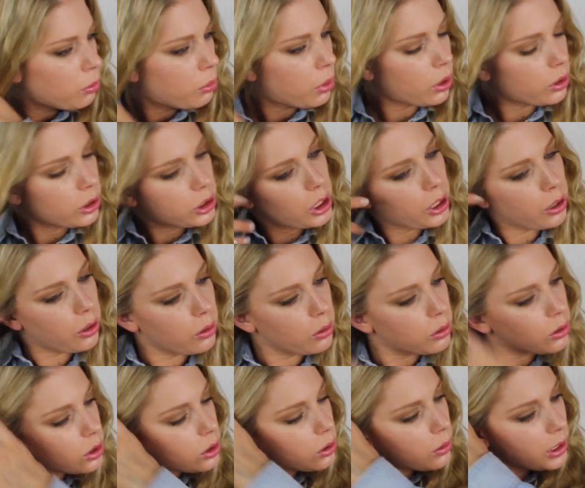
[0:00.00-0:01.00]
But I'll show
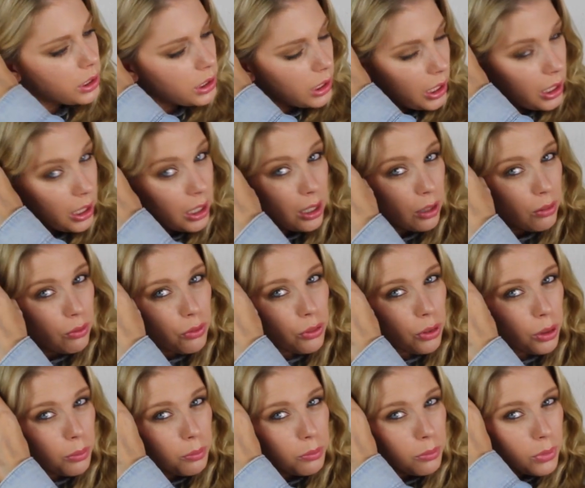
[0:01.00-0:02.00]
you. So I take it
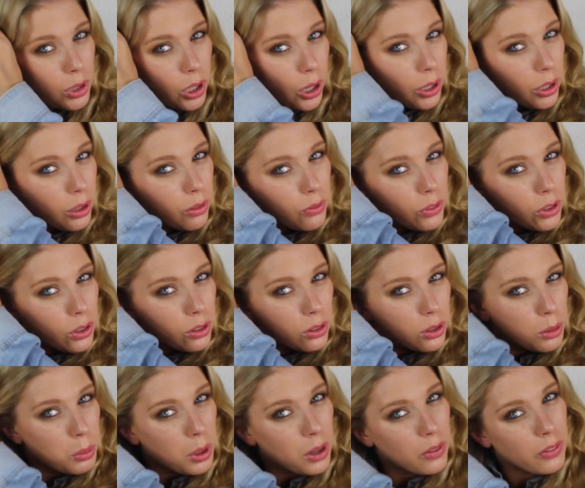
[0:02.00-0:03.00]
from kind of
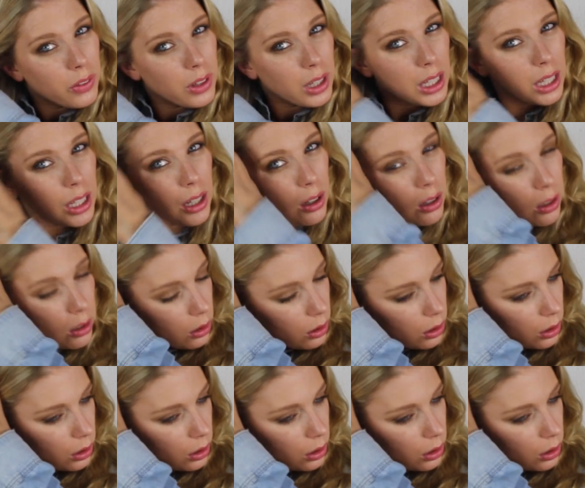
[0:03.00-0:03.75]
just above the ear.